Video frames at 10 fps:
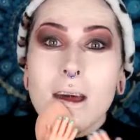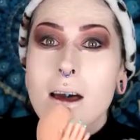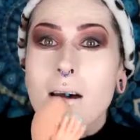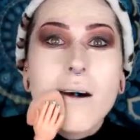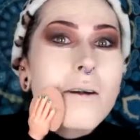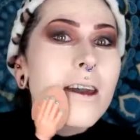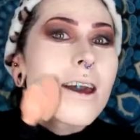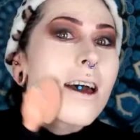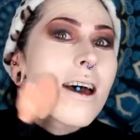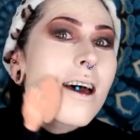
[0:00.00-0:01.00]

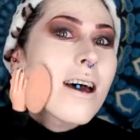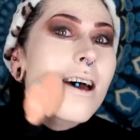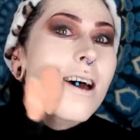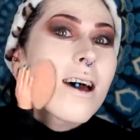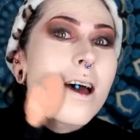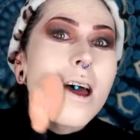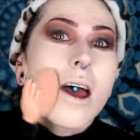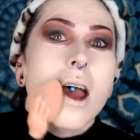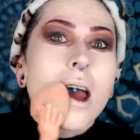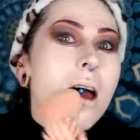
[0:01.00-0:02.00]

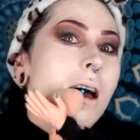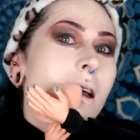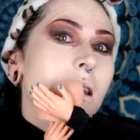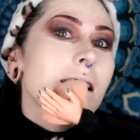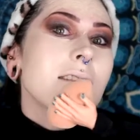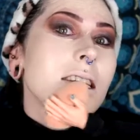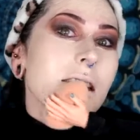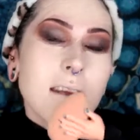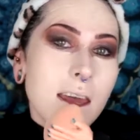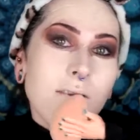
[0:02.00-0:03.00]
Okay, let's
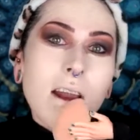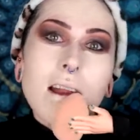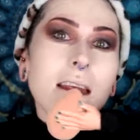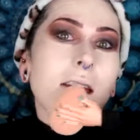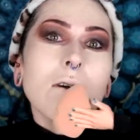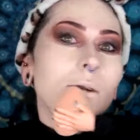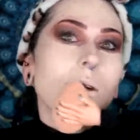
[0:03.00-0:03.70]
just give it a little